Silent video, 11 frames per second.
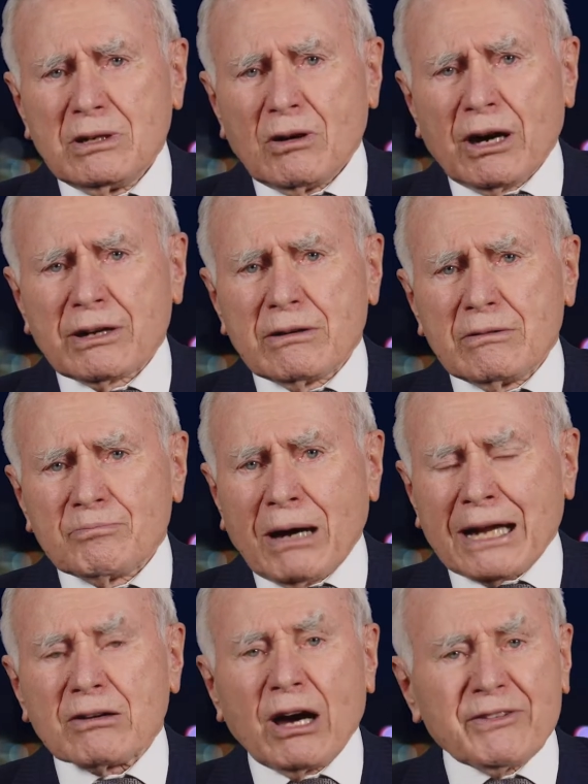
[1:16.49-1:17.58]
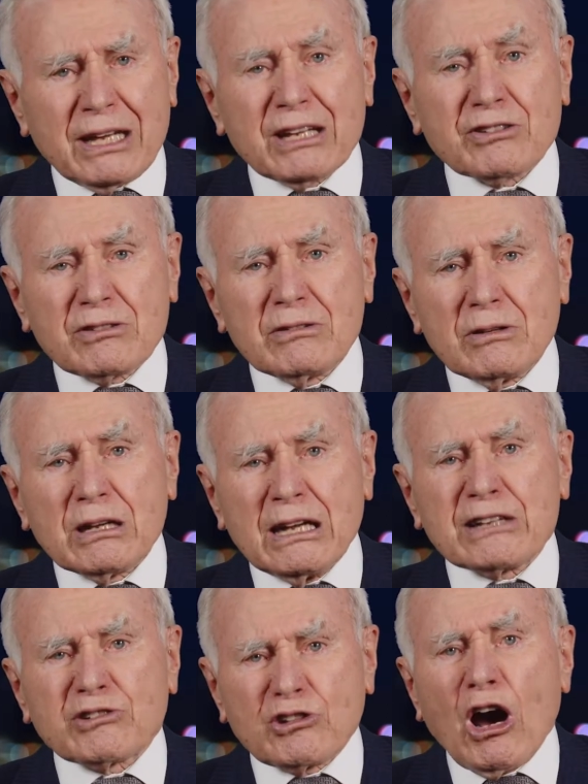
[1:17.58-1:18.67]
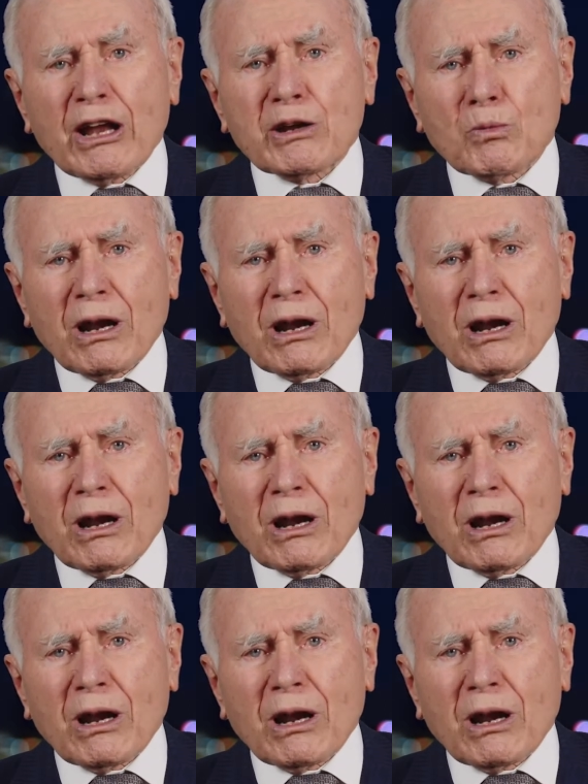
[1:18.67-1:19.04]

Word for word: Yes. But, but I think I mean, you, you, it's you dwell,